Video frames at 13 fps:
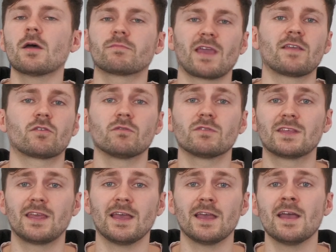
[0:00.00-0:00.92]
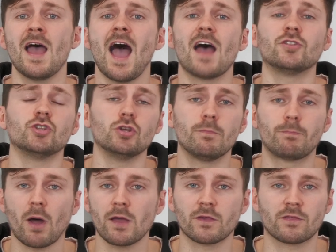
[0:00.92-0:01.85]
updates on gear and new
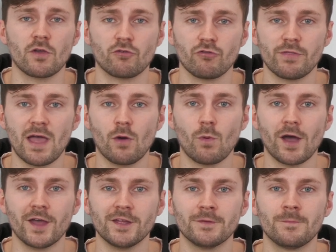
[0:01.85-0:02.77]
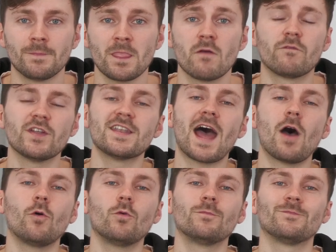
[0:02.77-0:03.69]
bikes that are on their way. For
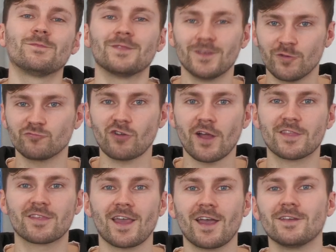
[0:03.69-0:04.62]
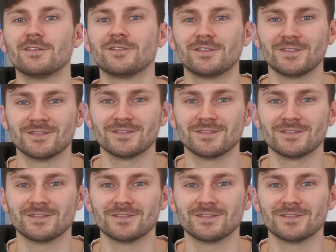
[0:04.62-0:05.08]
now, ride safe.